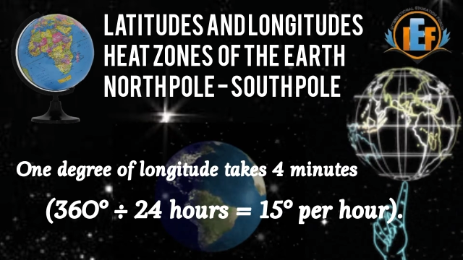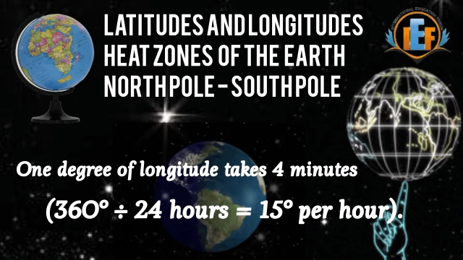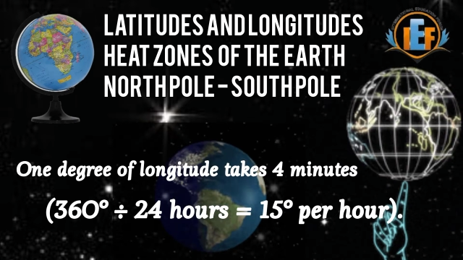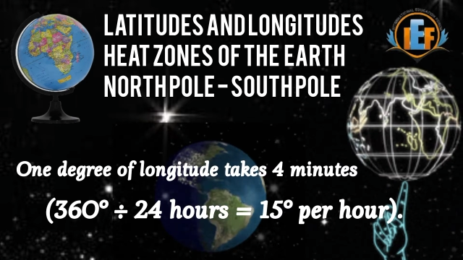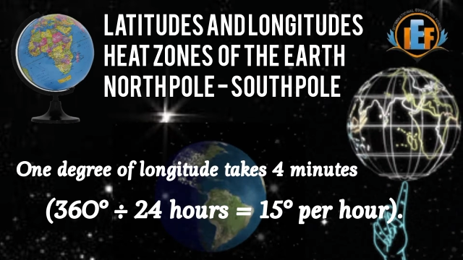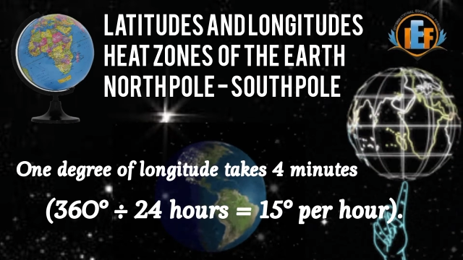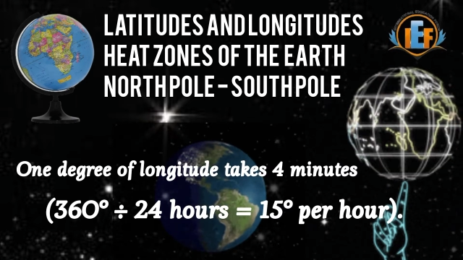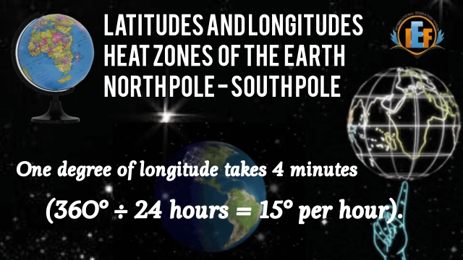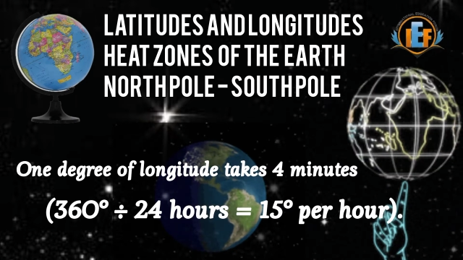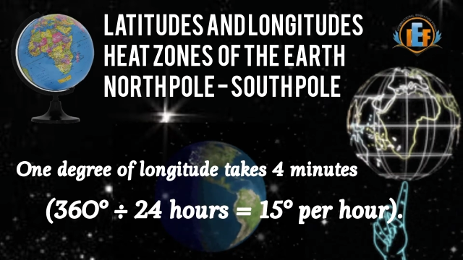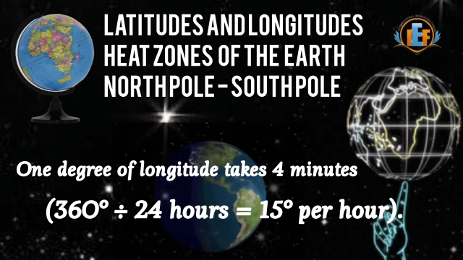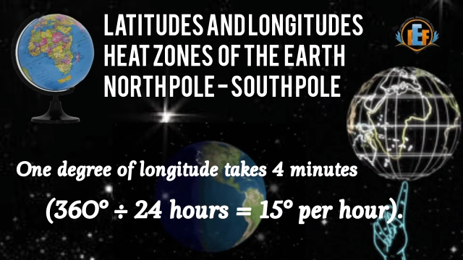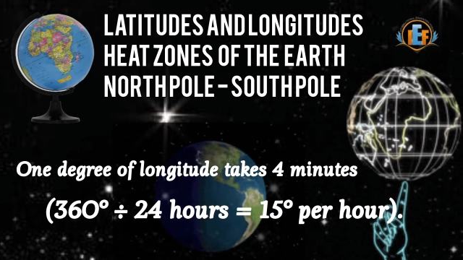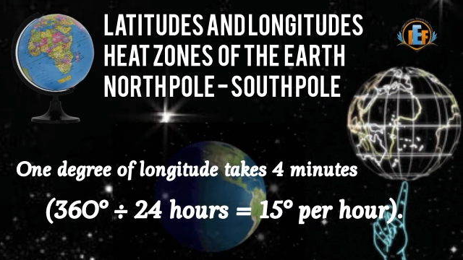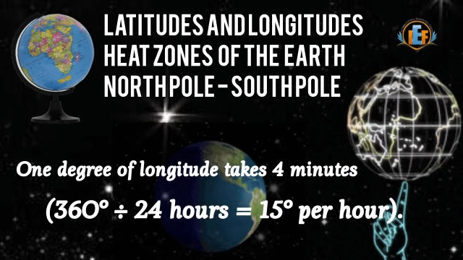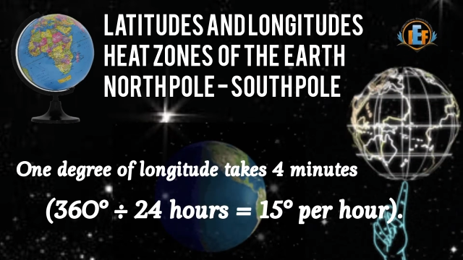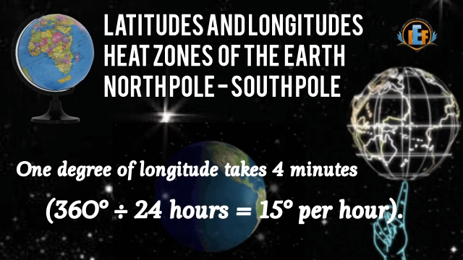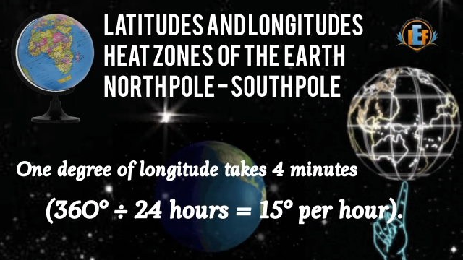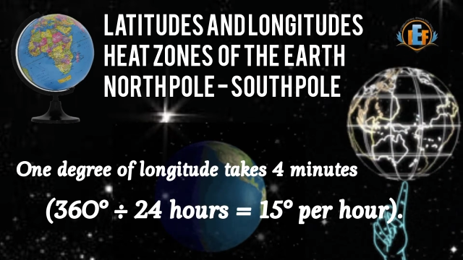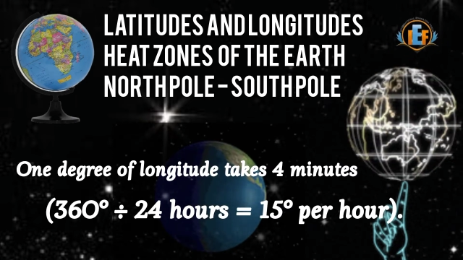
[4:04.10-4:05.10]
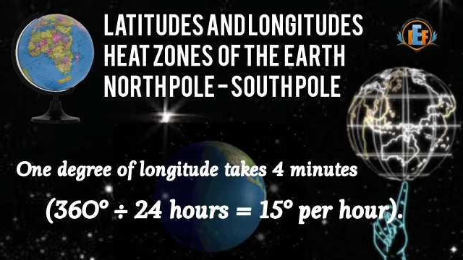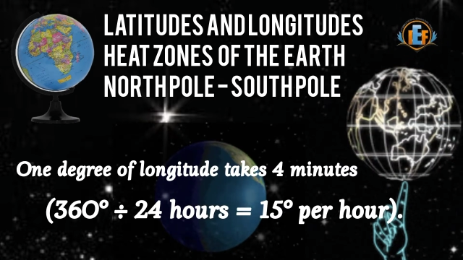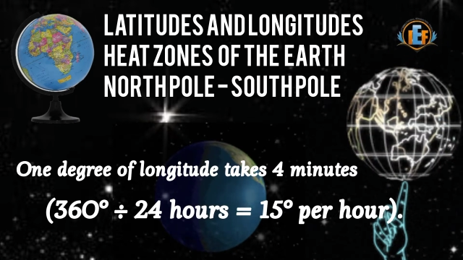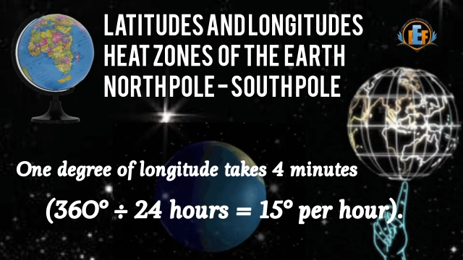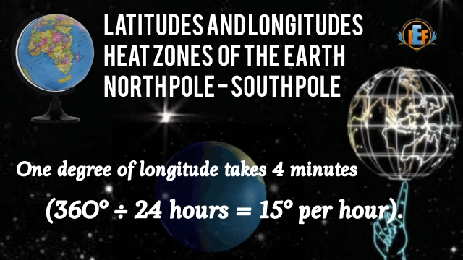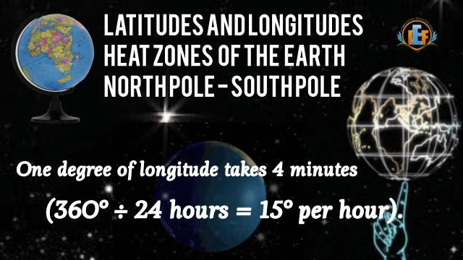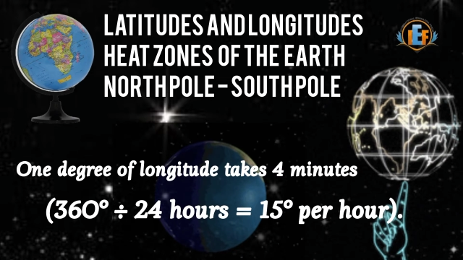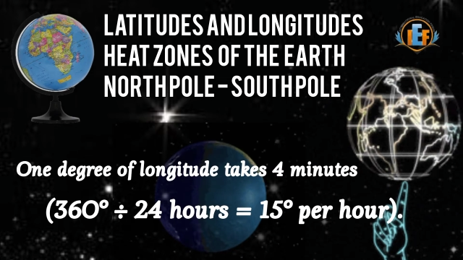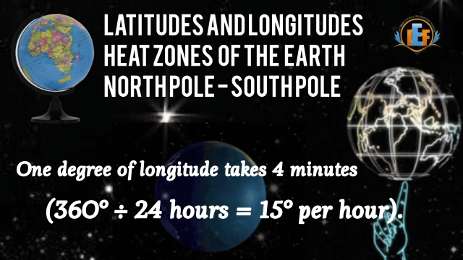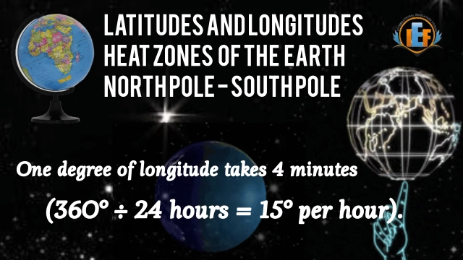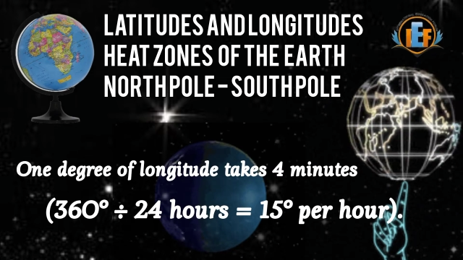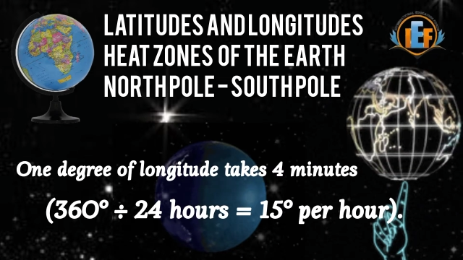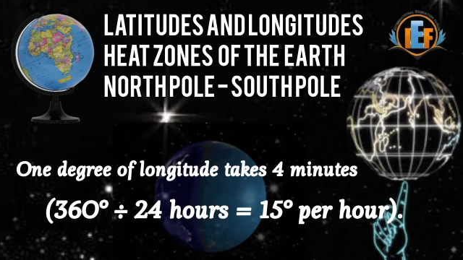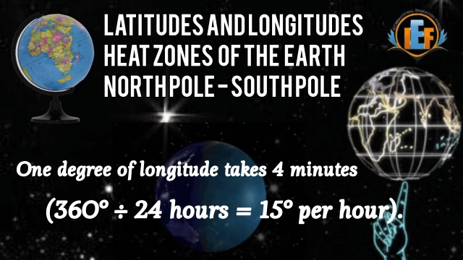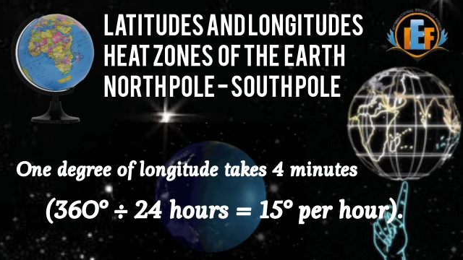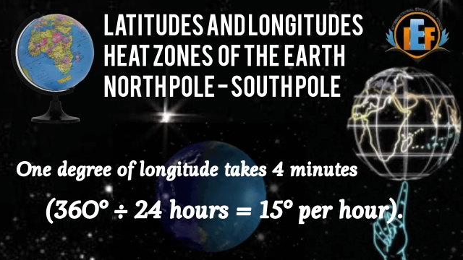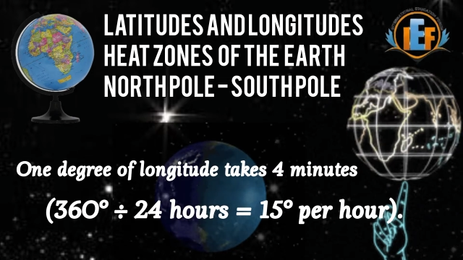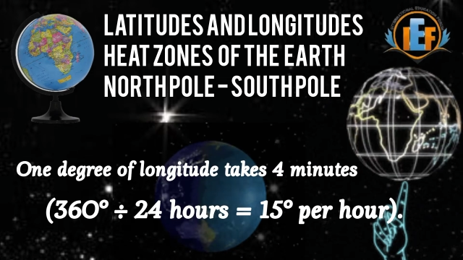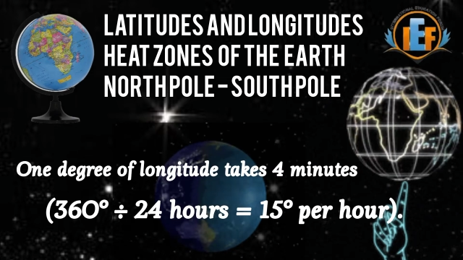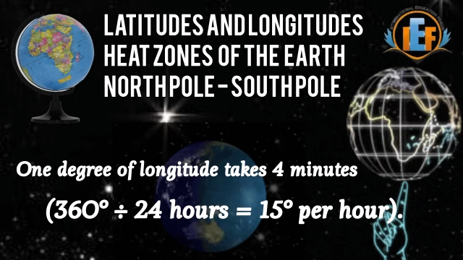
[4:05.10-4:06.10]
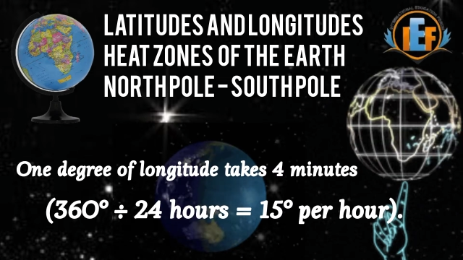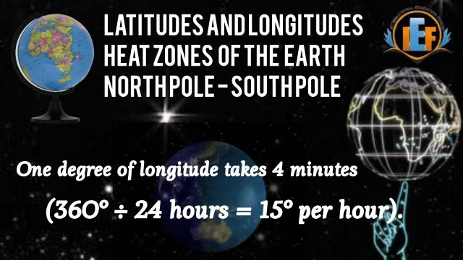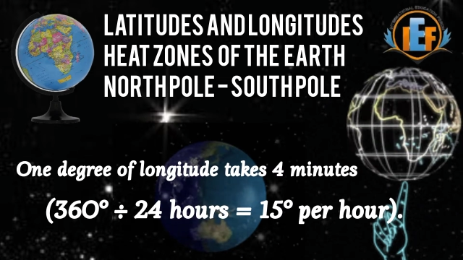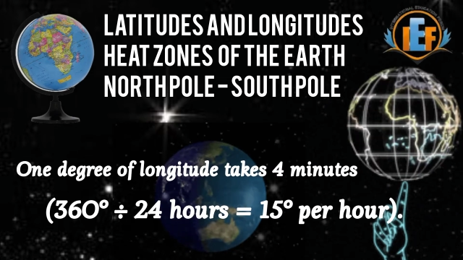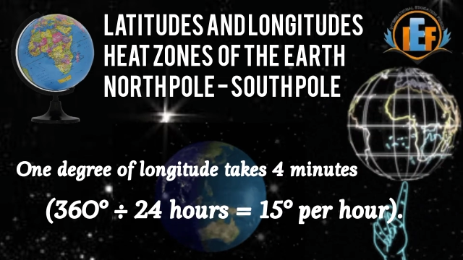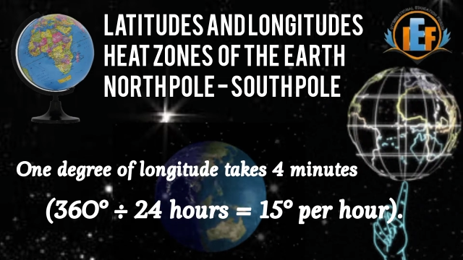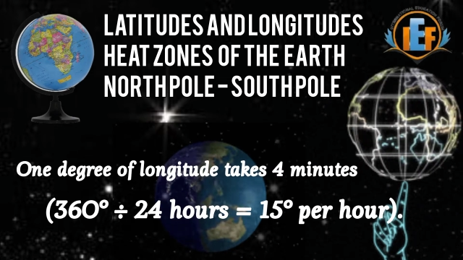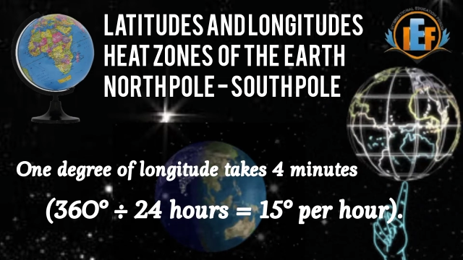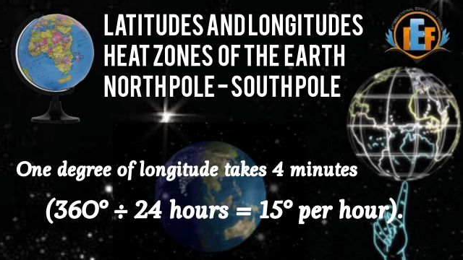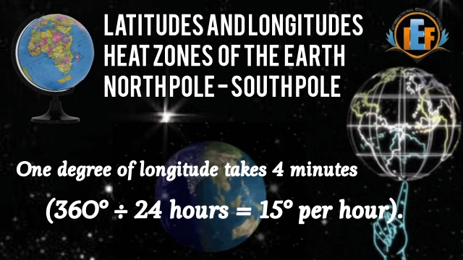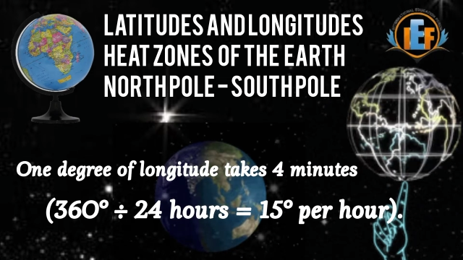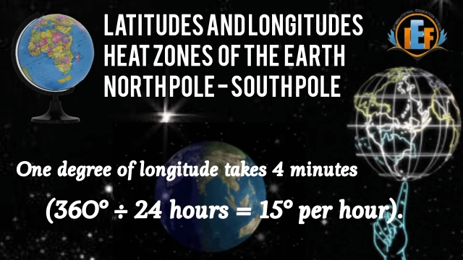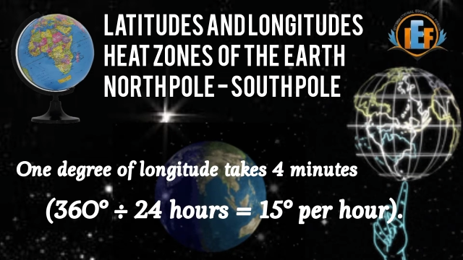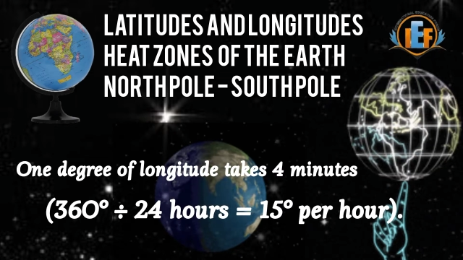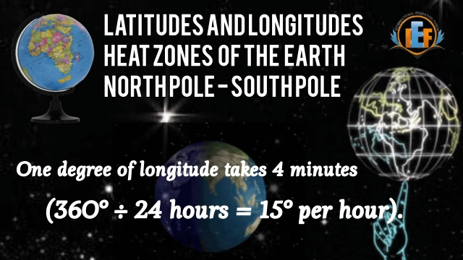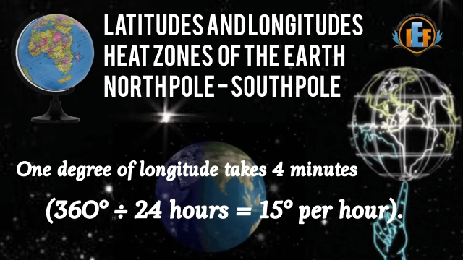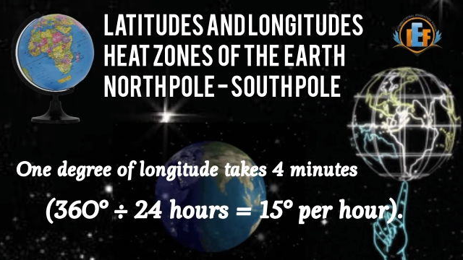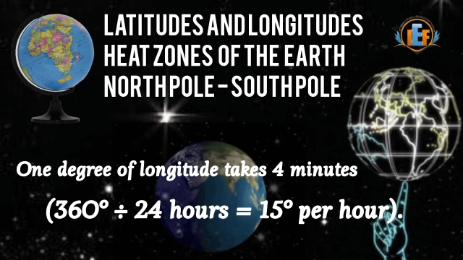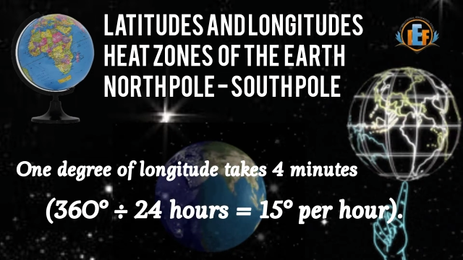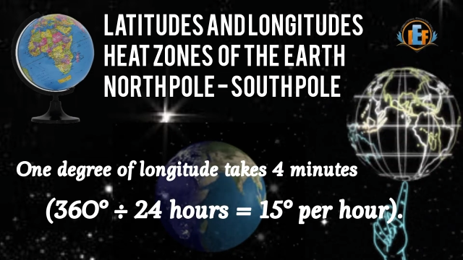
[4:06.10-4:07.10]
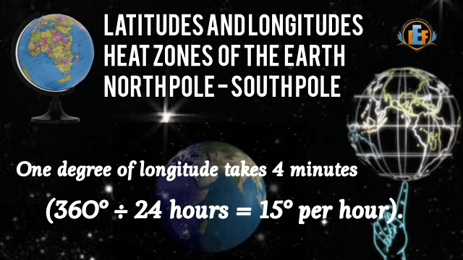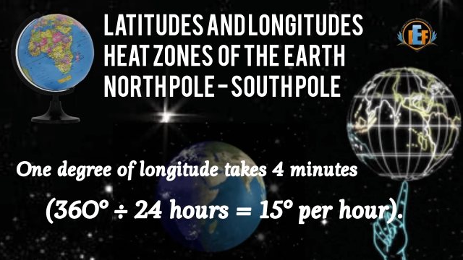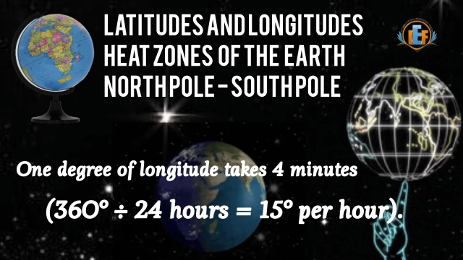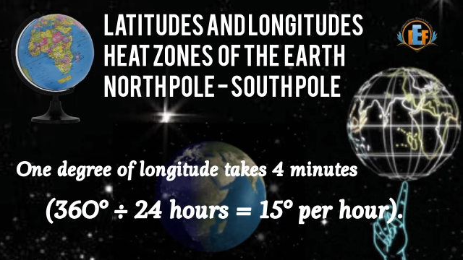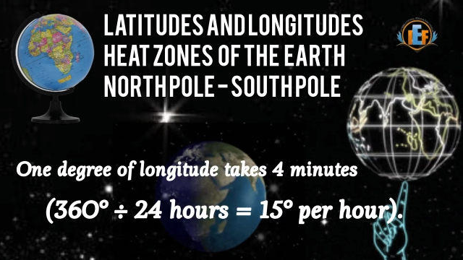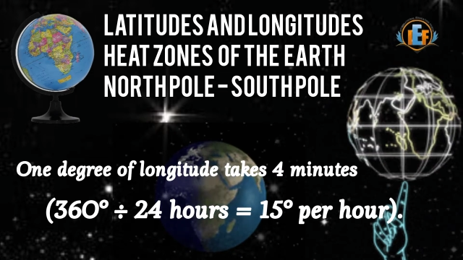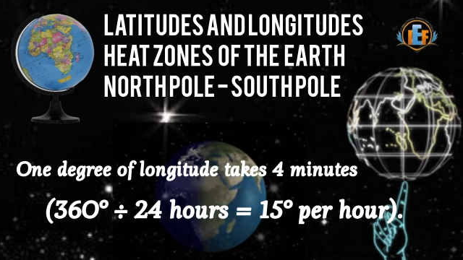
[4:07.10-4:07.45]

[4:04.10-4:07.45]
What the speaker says: Nobody's mouth can be seen.